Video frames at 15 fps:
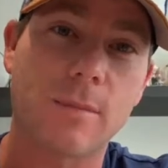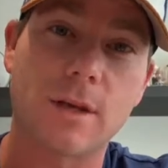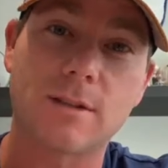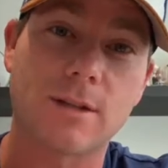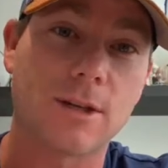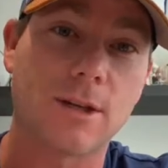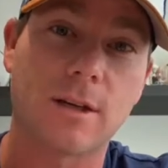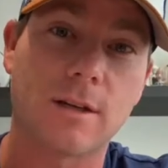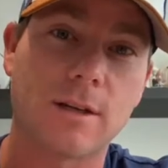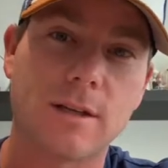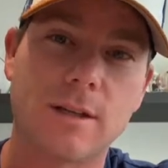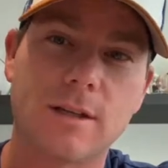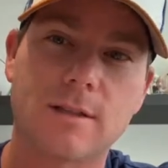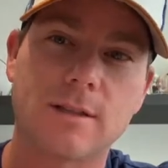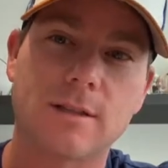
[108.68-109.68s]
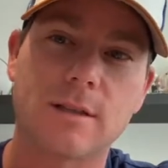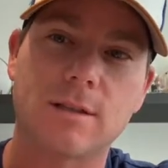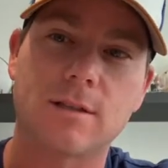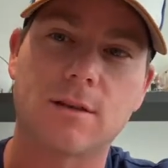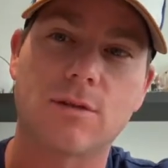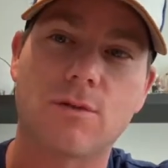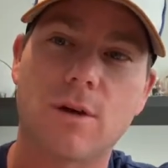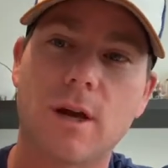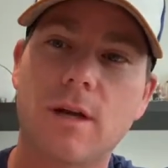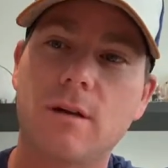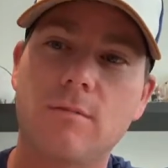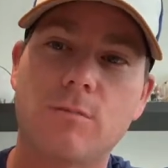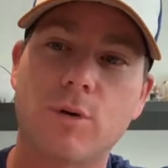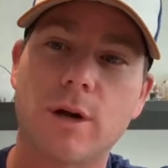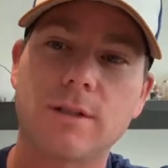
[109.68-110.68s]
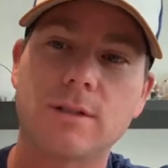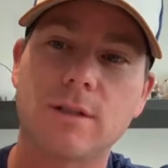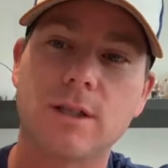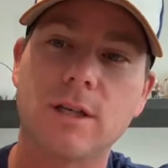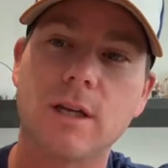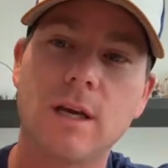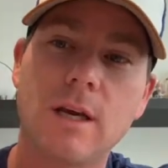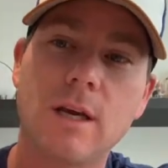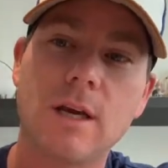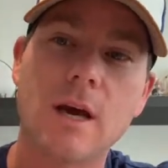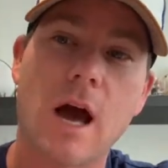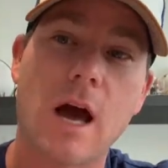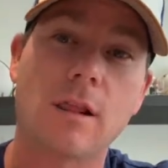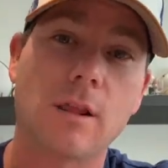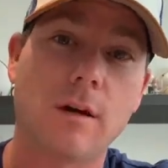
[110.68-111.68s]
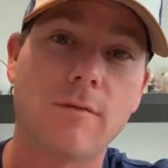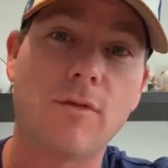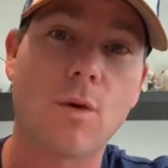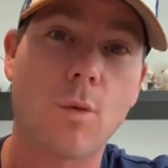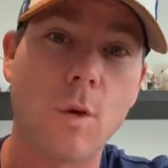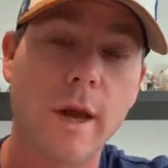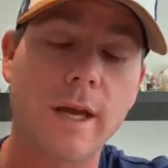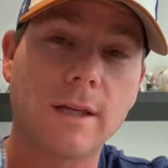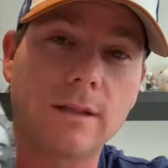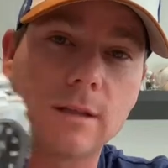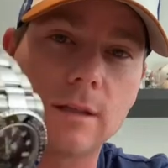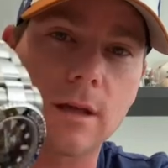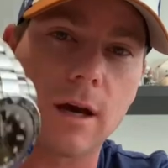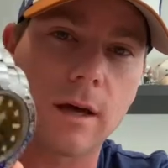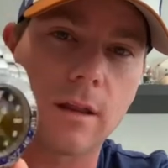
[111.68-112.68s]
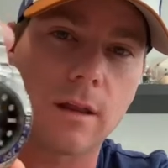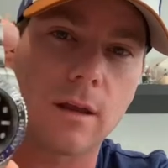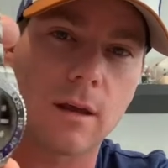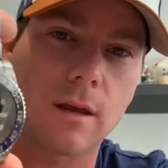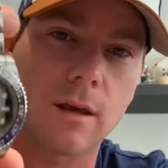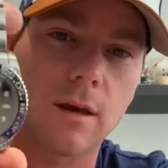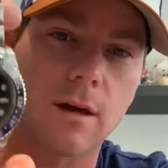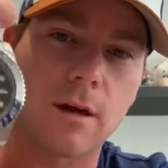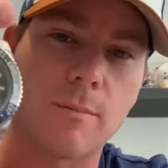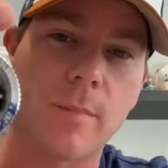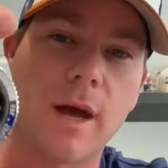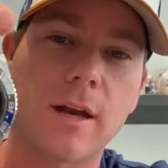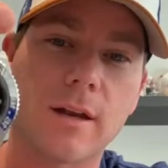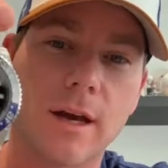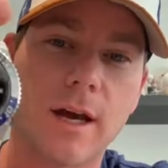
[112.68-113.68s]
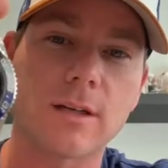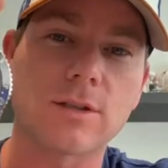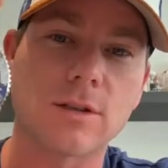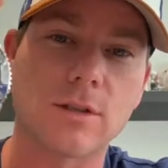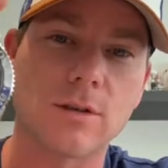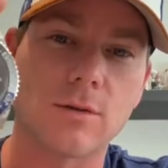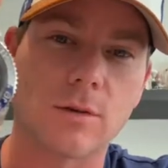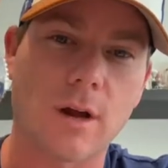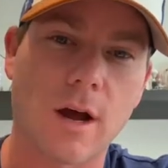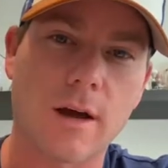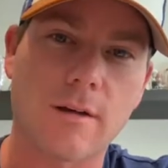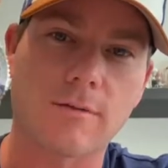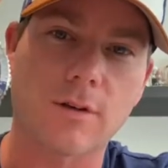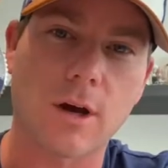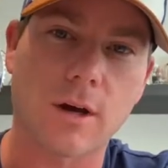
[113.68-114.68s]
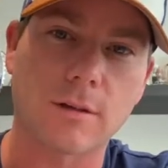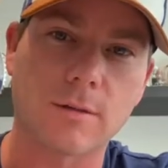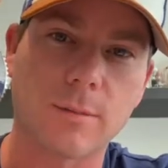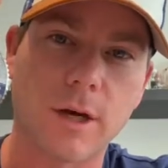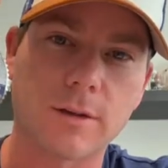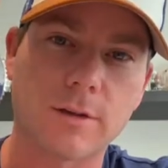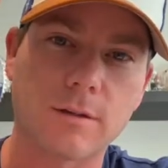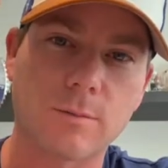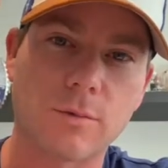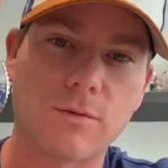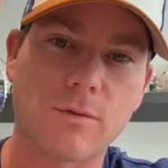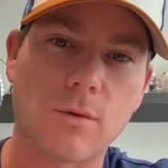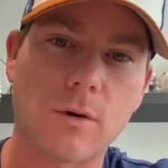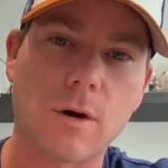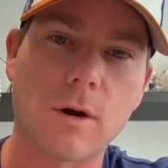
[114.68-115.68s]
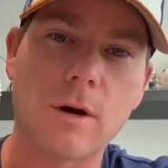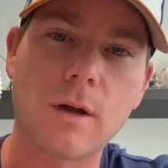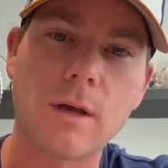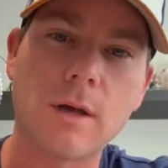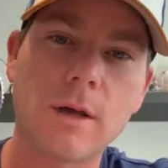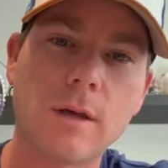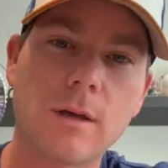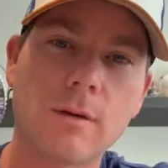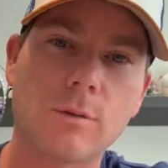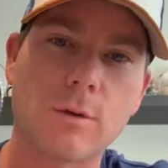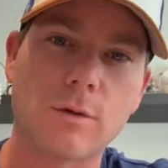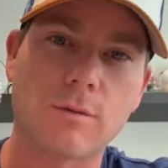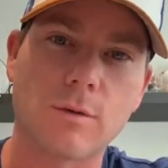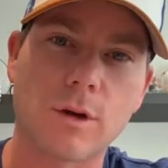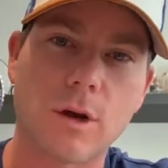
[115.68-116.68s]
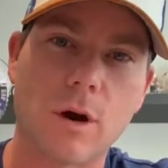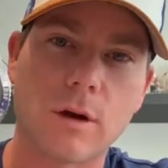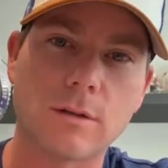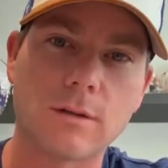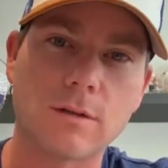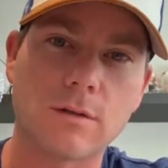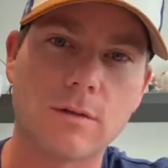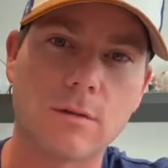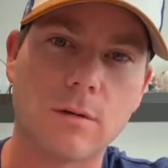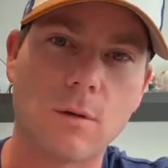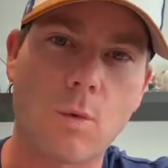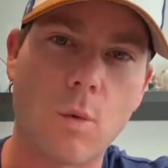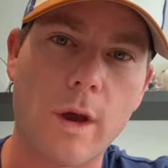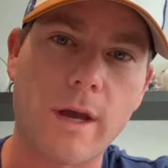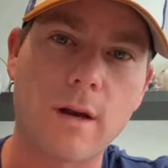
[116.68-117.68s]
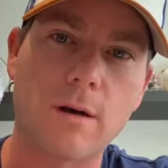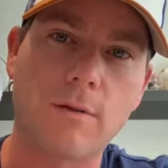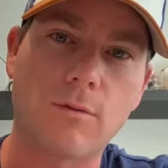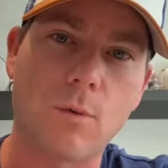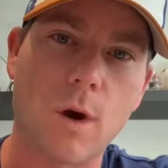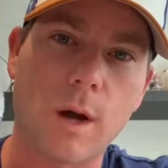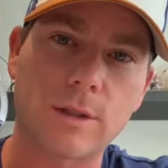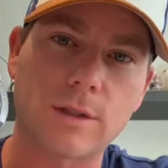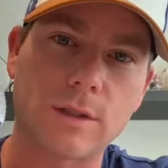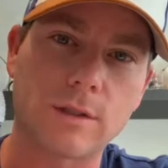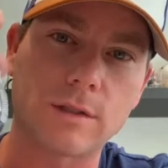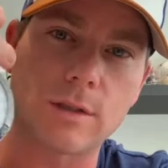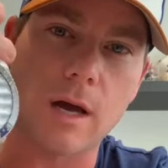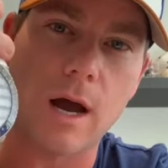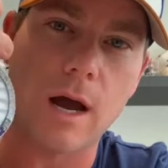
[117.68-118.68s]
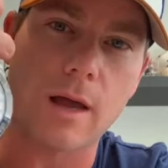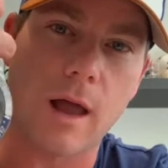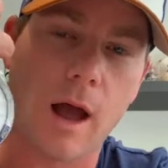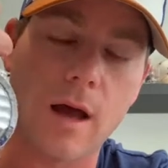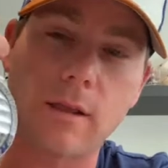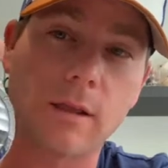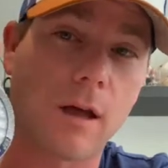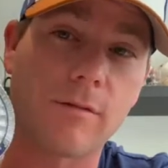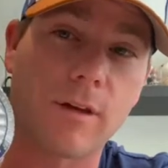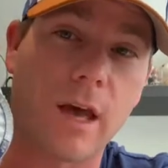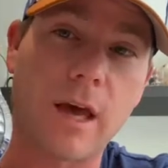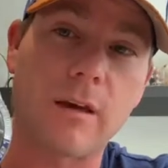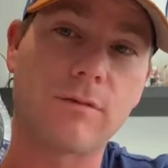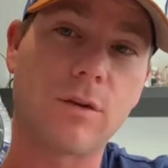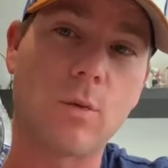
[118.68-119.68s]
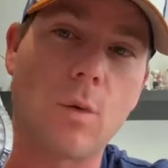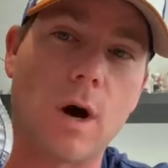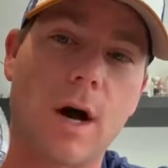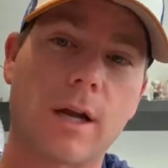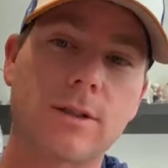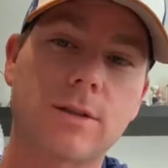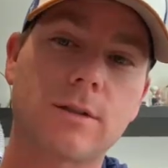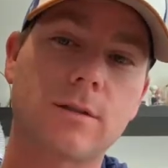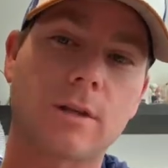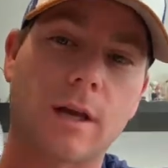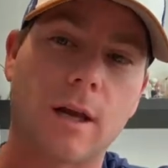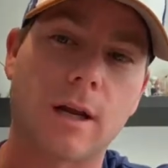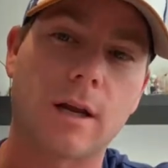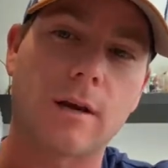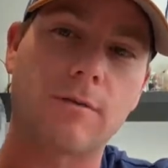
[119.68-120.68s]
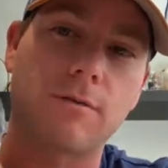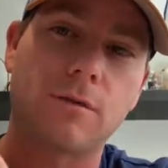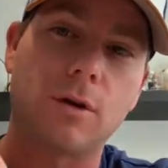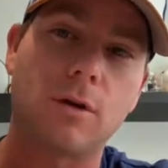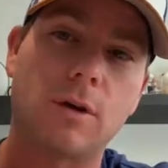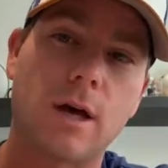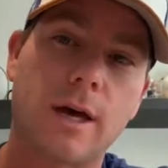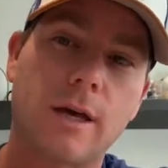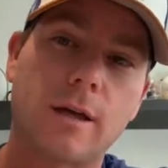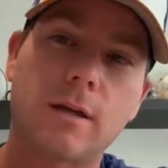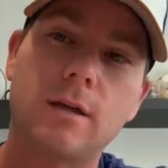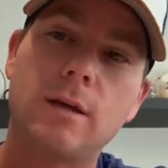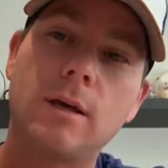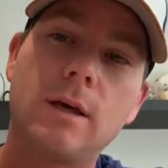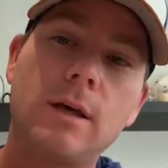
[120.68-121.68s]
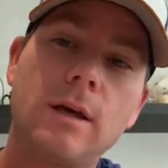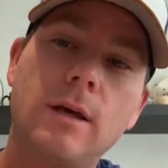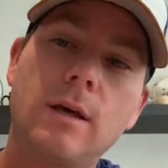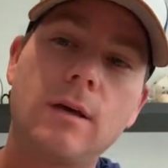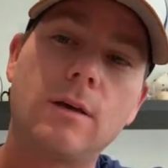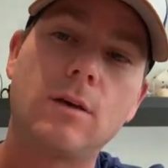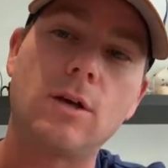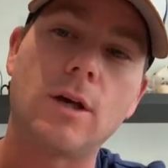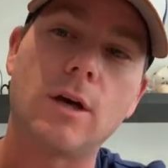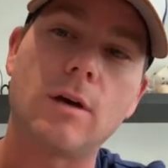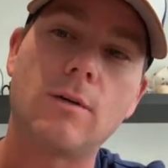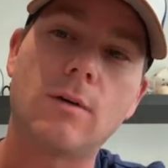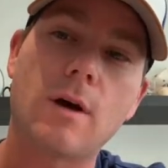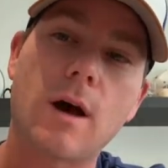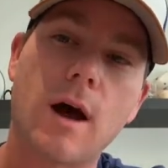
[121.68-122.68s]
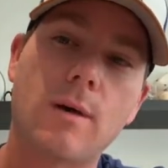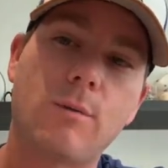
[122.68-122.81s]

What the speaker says: good. It's a great bracelet. I love the weight. I think Amanda, actually, you and I have talked about this before with regards to the weight of watches. I love a heavy watch, and I feel like, I